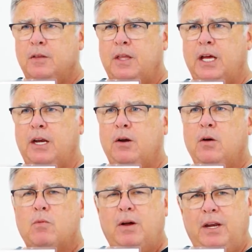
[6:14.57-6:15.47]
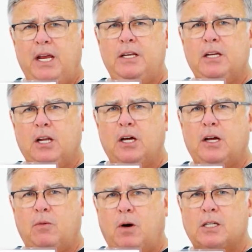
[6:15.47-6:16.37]
then we need to look
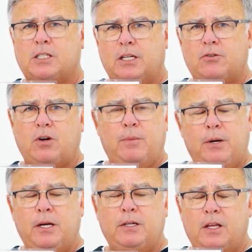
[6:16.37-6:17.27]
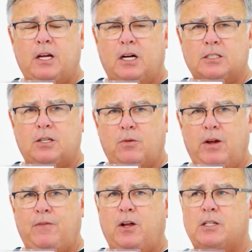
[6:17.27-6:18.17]
at what's contributing to the cause of the
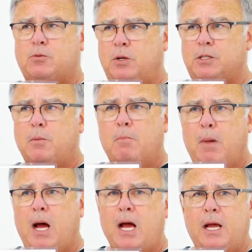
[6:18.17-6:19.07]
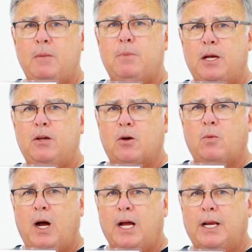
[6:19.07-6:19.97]
reflux, which may be your
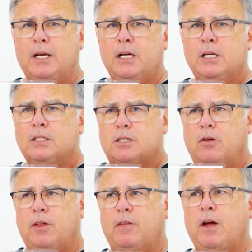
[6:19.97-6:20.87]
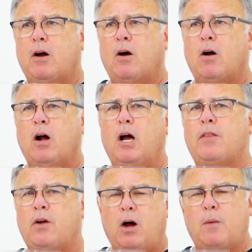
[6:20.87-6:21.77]
weight. So then there are
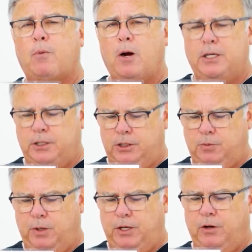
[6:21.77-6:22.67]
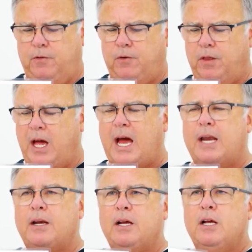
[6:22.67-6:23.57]
other operations we do for
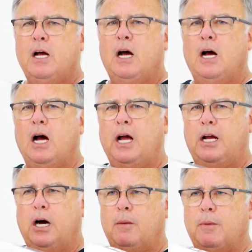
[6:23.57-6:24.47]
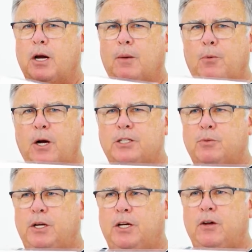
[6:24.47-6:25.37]
that. A common operation
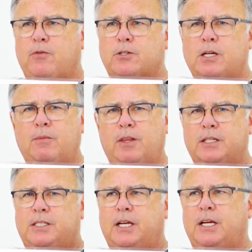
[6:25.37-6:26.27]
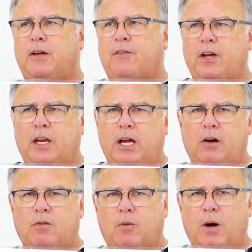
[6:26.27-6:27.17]
we do for someone that's significantly
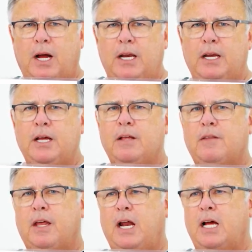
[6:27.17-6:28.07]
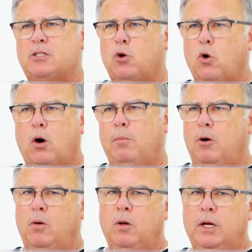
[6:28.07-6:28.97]
overweight that has
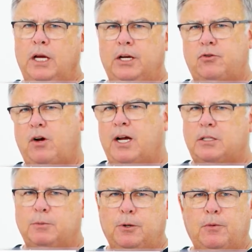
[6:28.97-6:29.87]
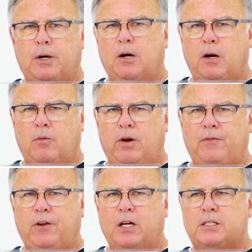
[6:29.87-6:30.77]
horrible, intractable, recurrent
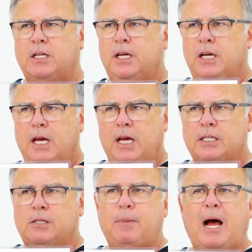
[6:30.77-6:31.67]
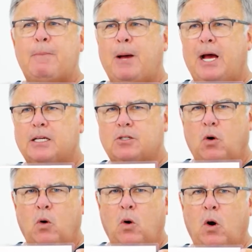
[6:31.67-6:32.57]
reflux is a bypass,
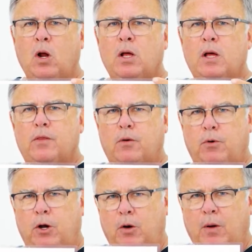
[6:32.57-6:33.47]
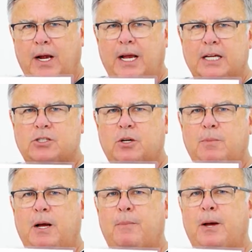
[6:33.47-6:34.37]
or the Roux-en-Y gastric
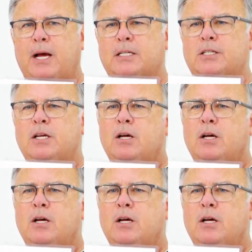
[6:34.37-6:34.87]
bypass,